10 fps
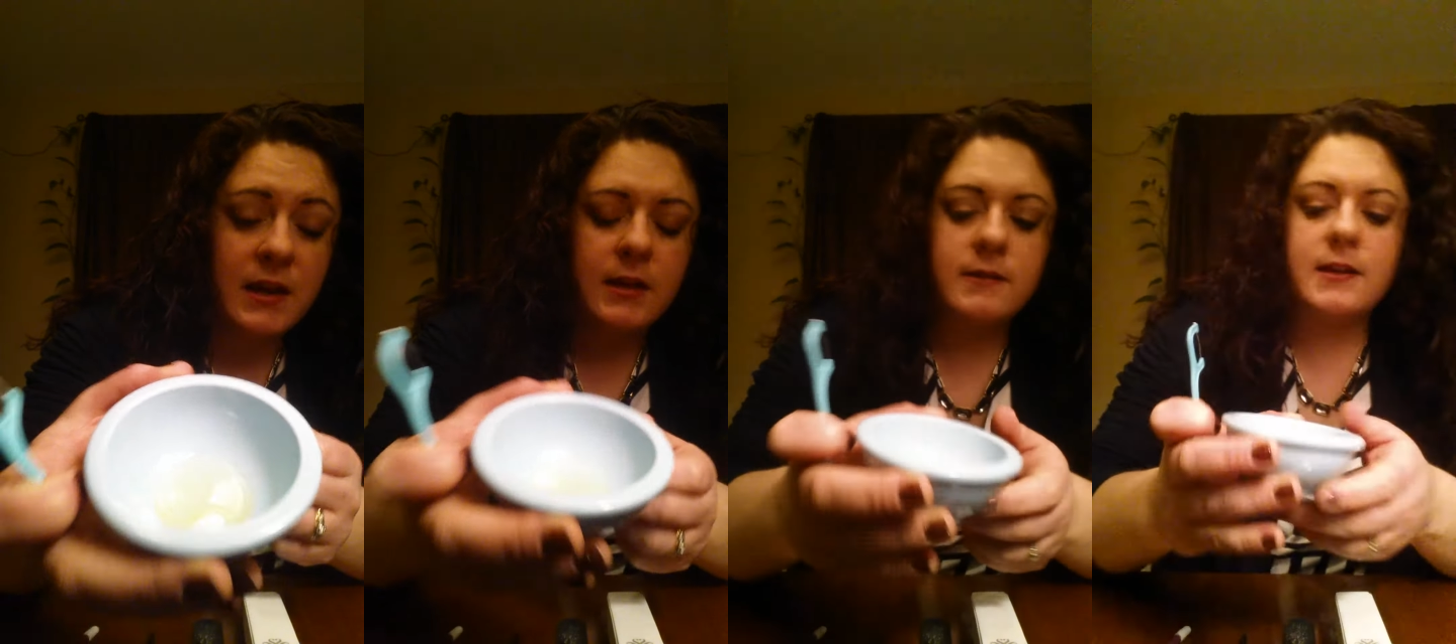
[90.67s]

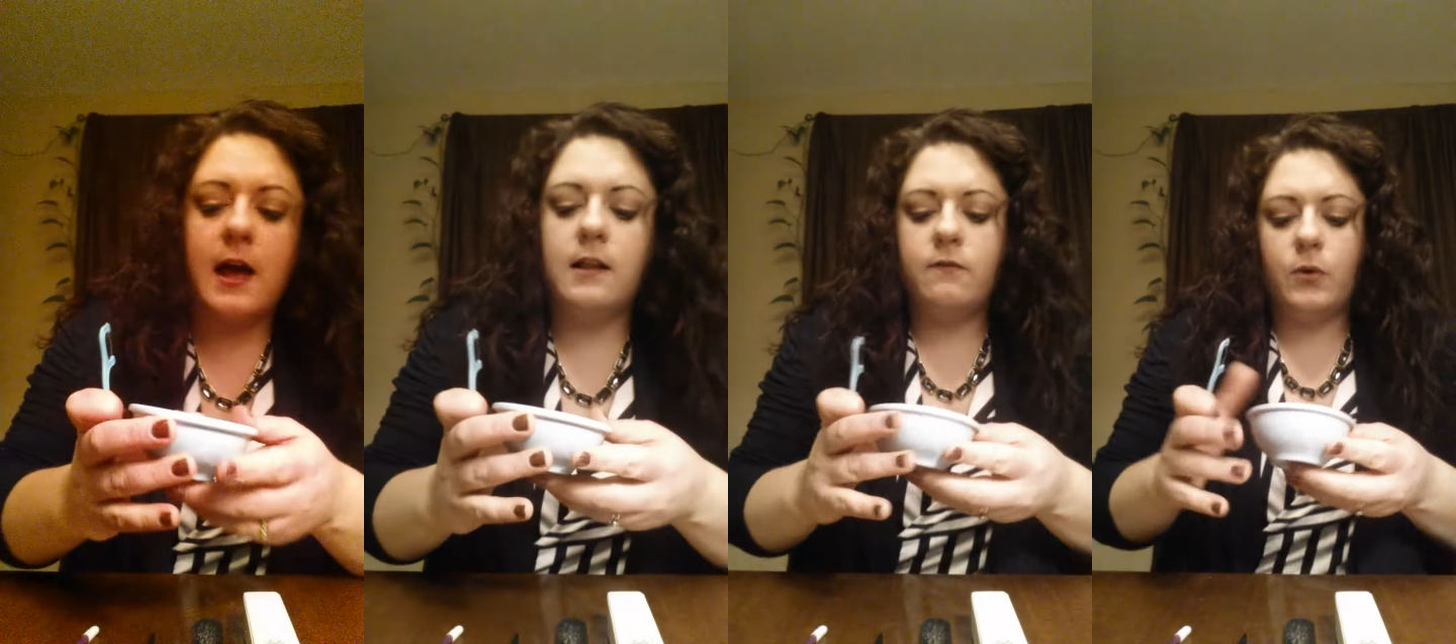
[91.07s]
This
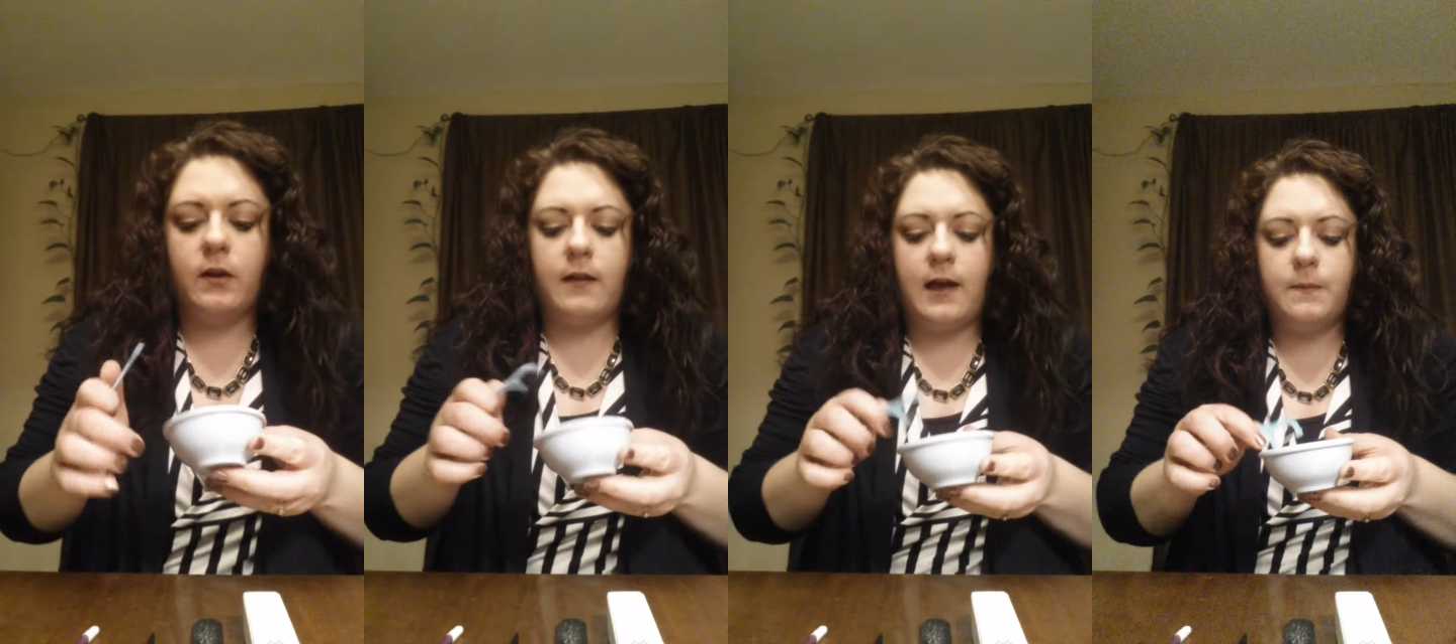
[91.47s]
olive
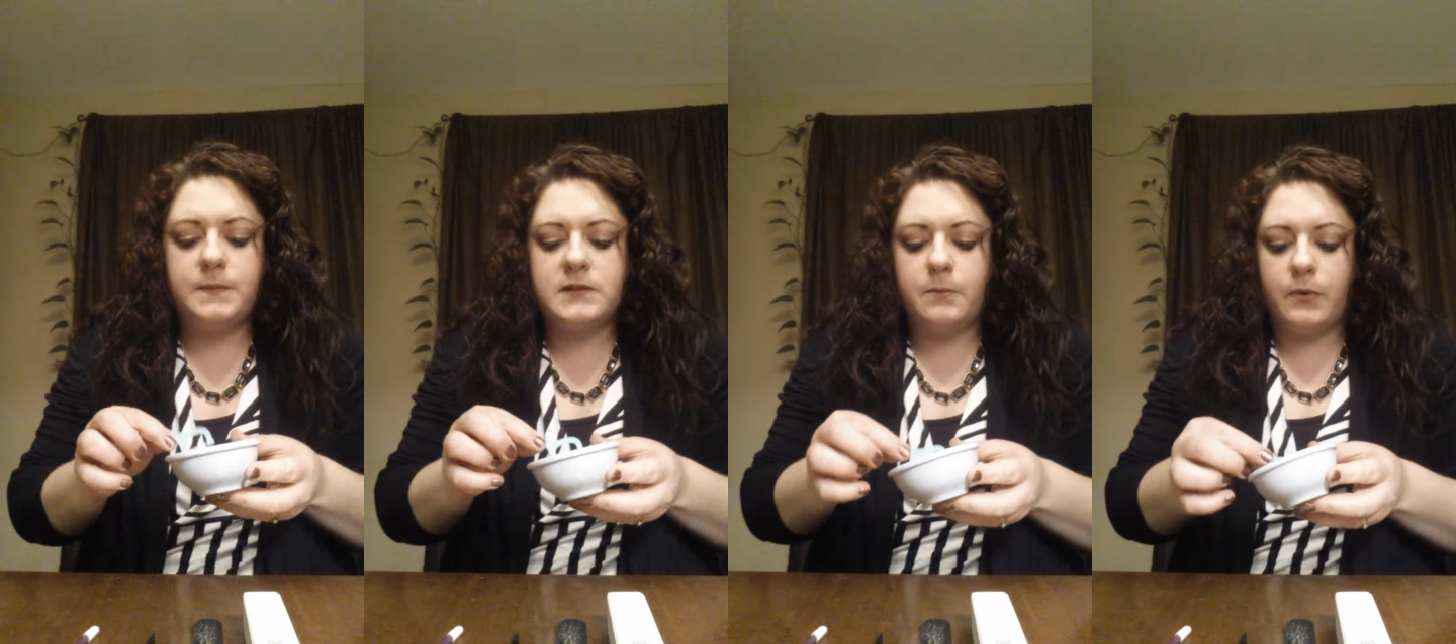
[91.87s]
oil
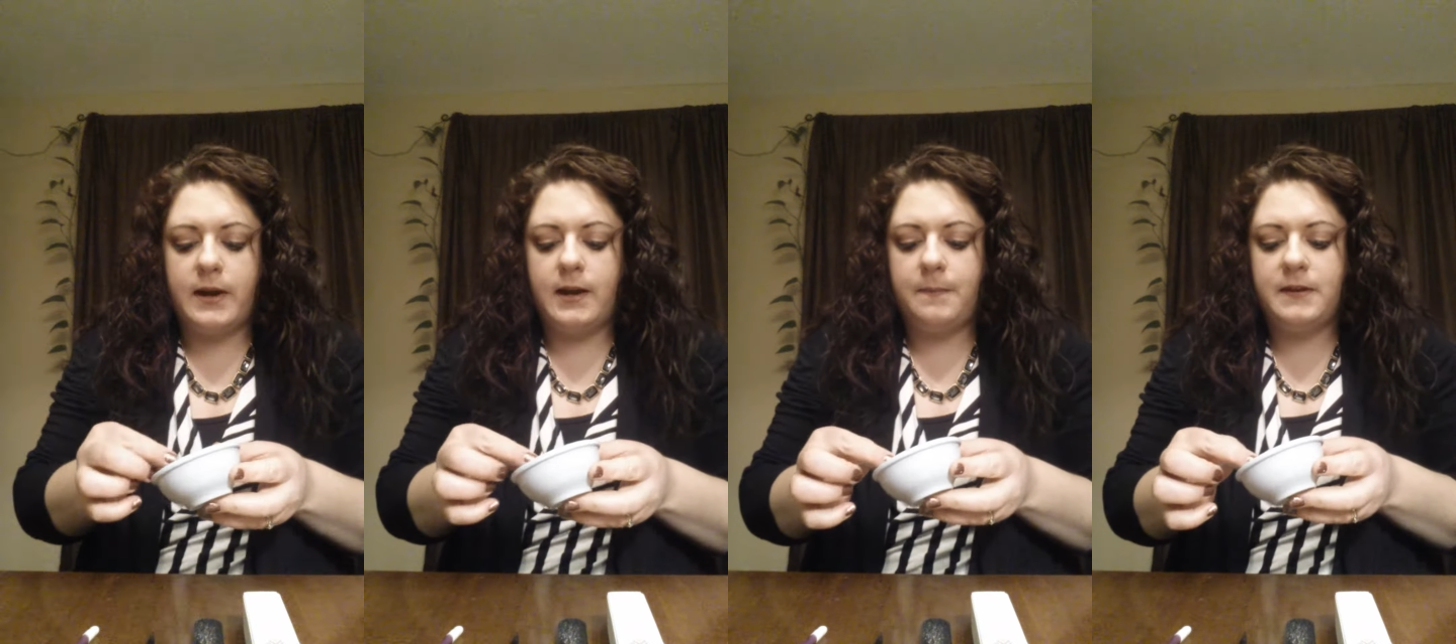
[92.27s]
helps to
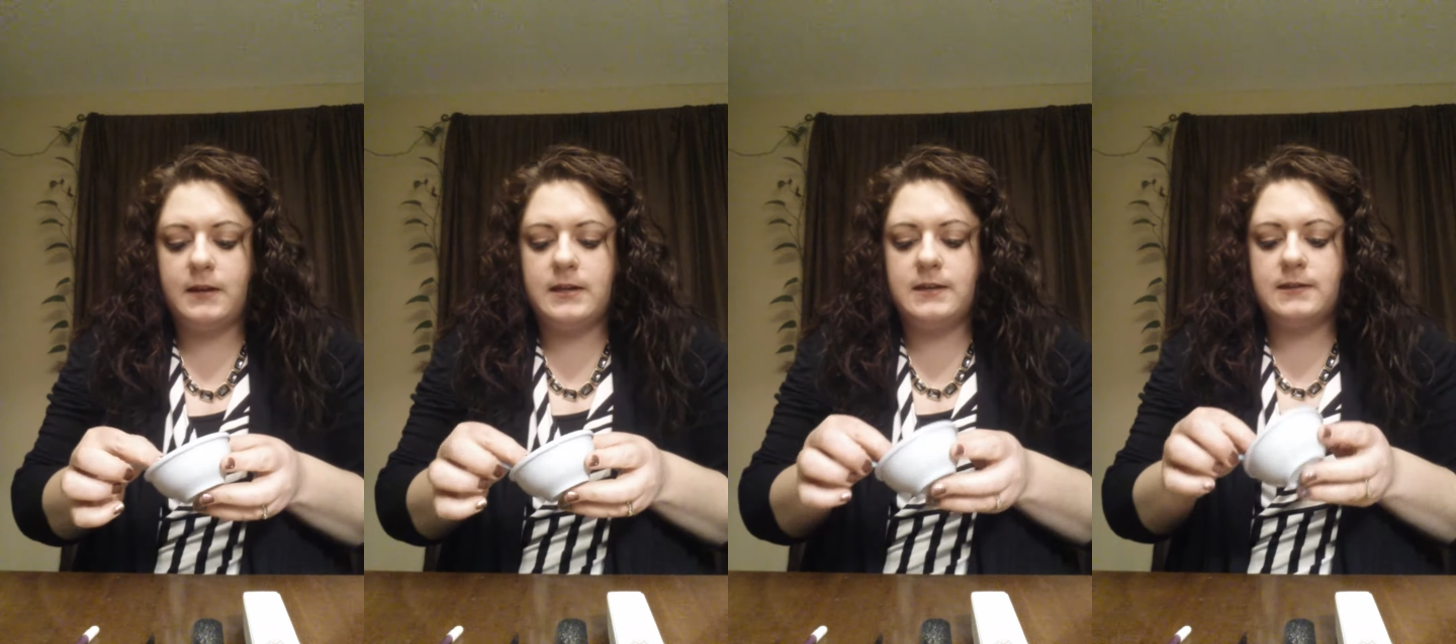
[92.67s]
break up the
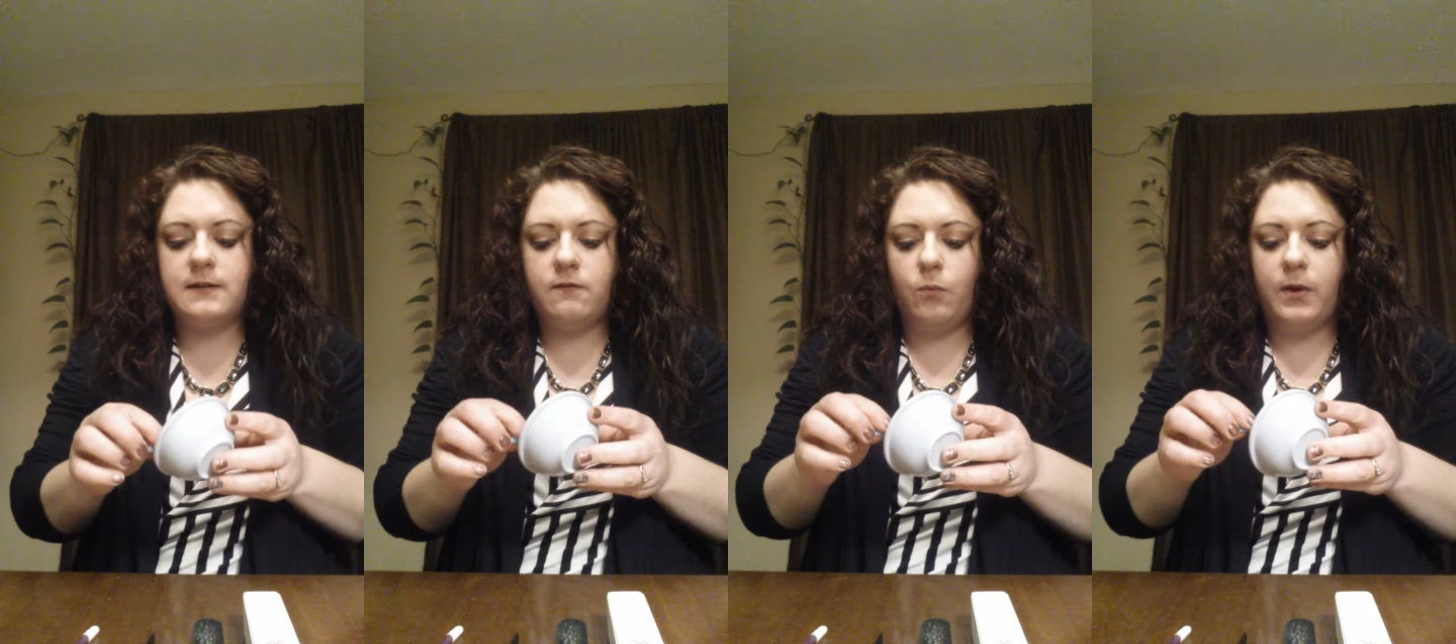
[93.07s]

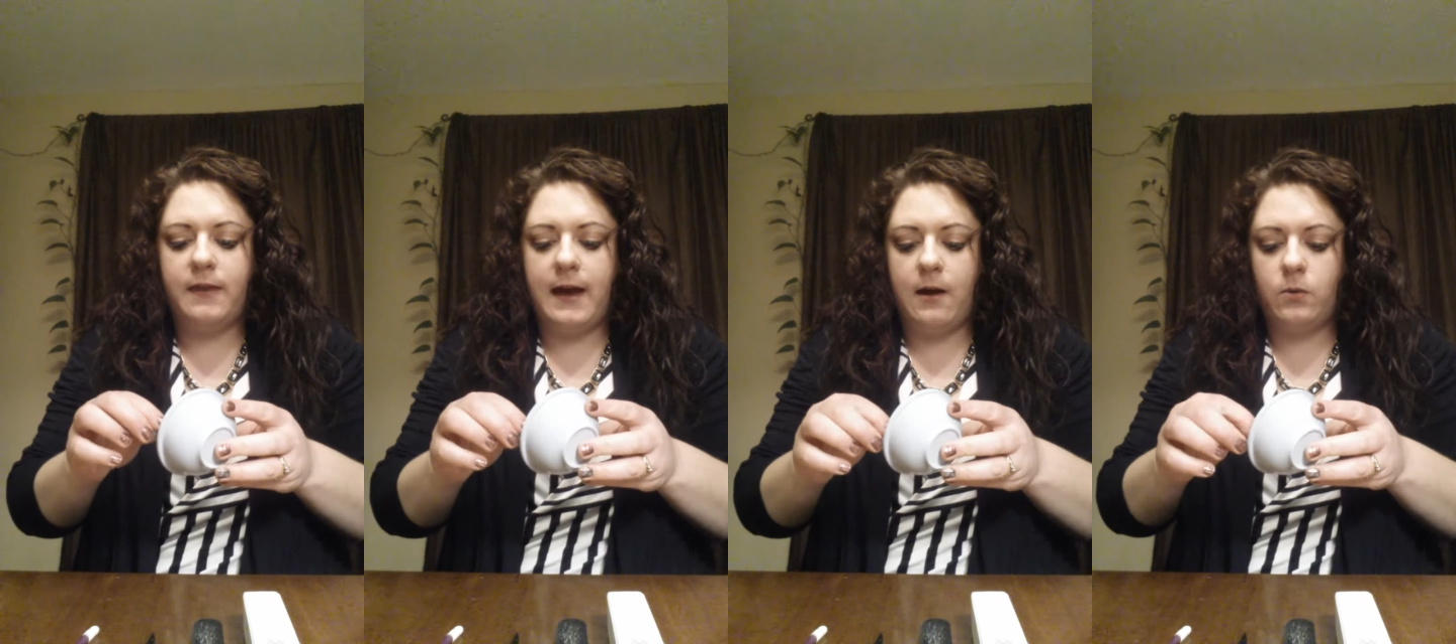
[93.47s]
adhesive
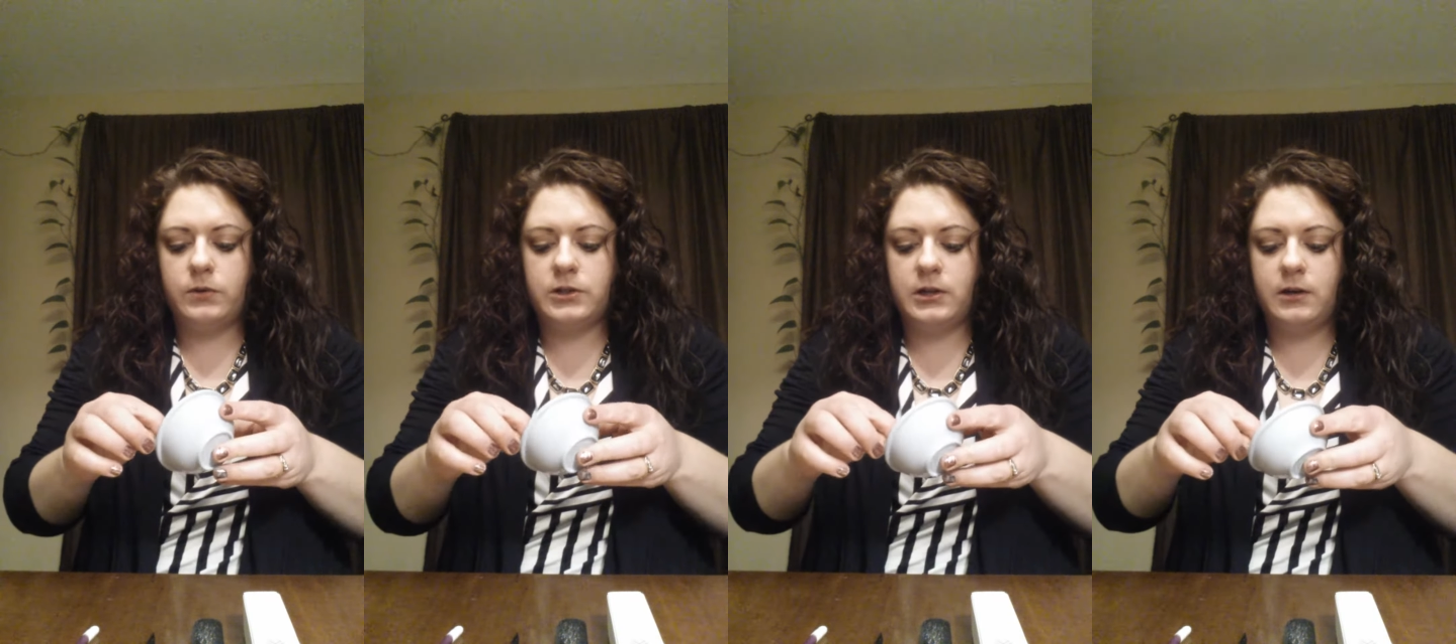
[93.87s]

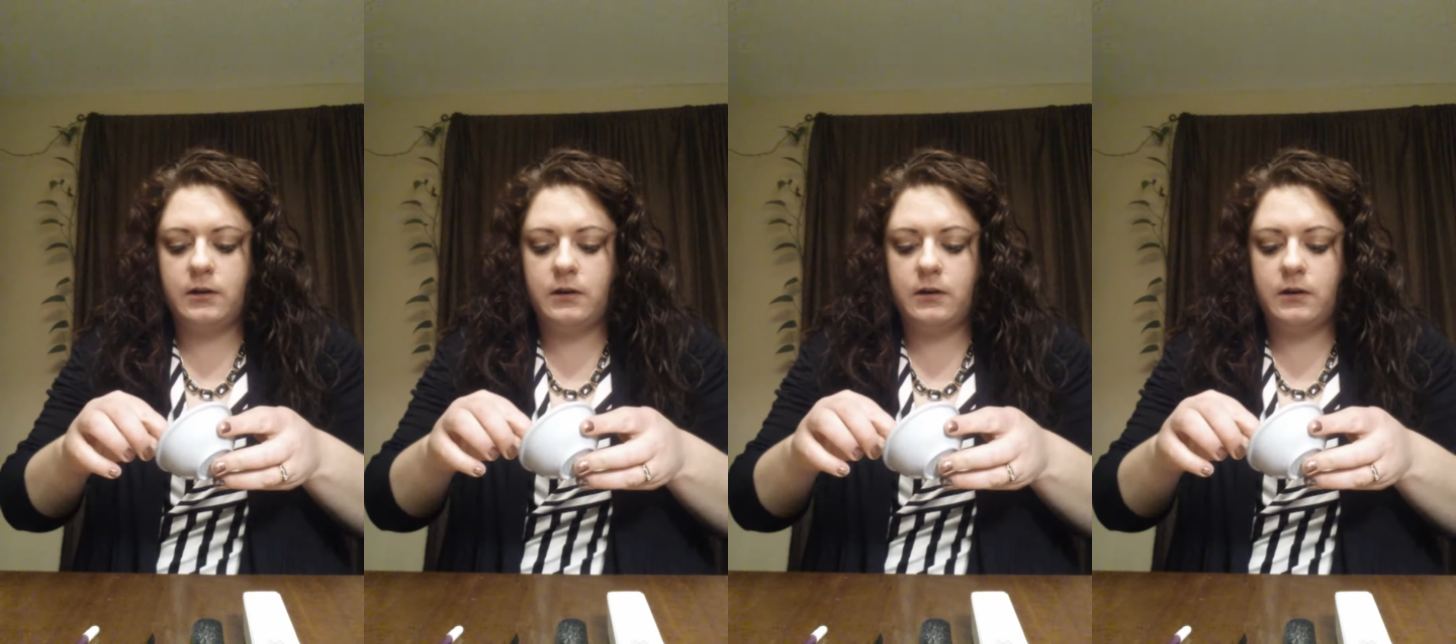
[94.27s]
without